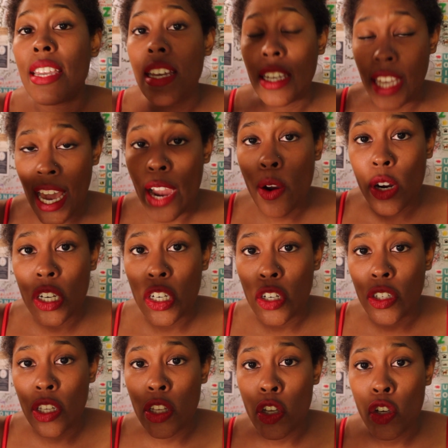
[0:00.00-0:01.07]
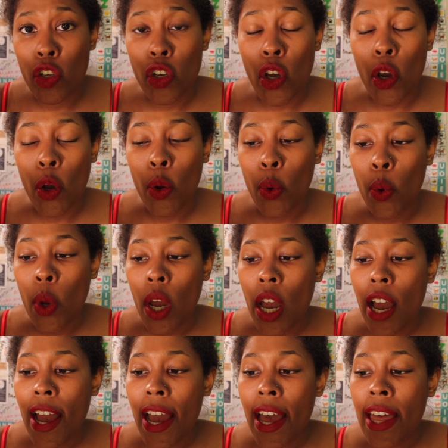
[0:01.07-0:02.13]
characters in the show
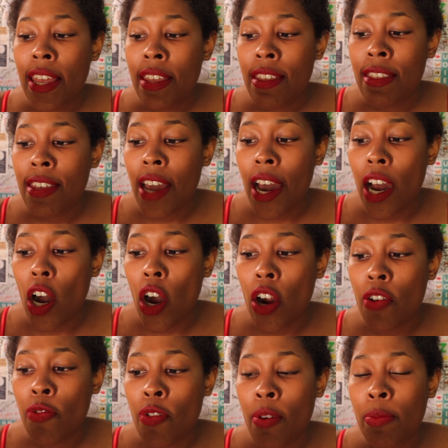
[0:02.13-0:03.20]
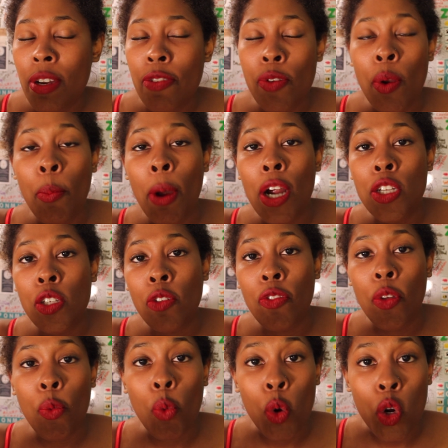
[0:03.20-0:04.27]
that are from different parts of
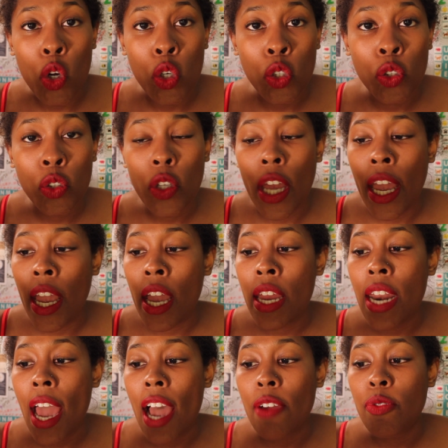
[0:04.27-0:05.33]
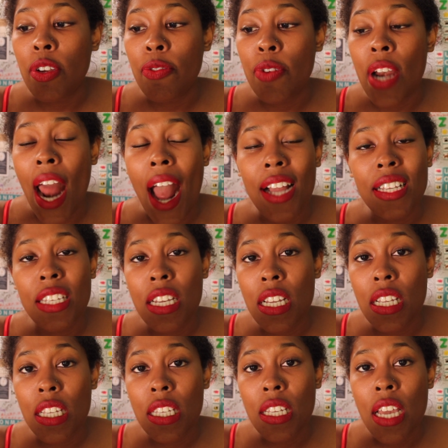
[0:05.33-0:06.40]
the world and have different
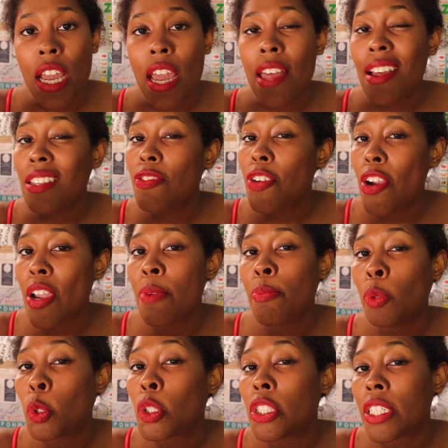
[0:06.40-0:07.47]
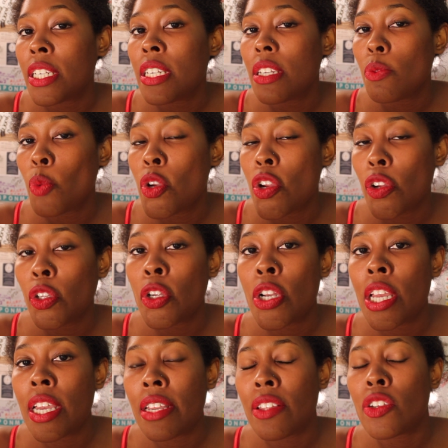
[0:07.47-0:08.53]
accents. That's very important when you're
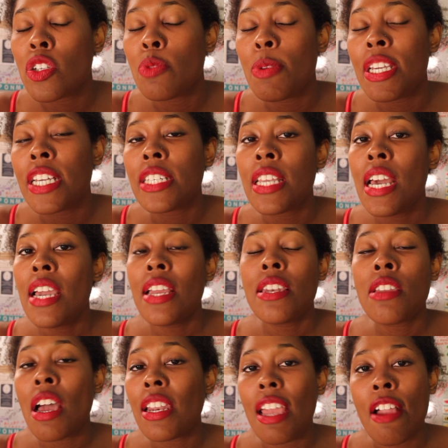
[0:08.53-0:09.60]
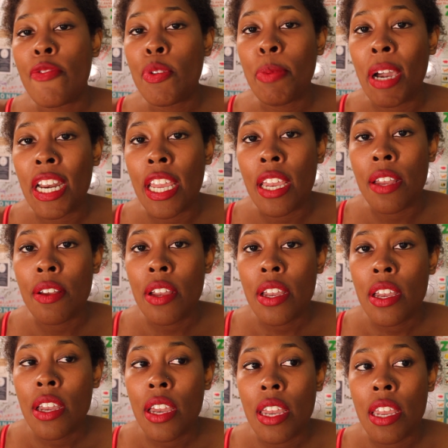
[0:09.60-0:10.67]
learning English, because not everybody
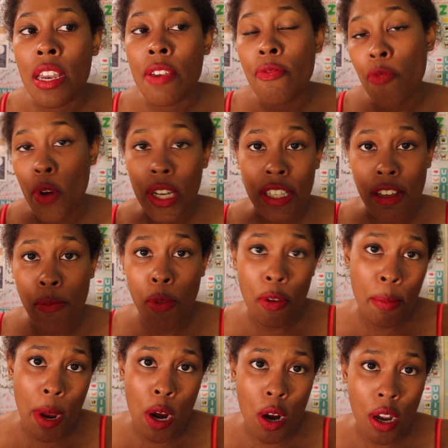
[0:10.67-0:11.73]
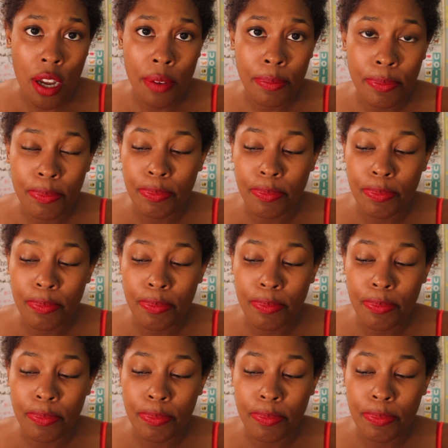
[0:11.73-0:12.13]
in, for example, America,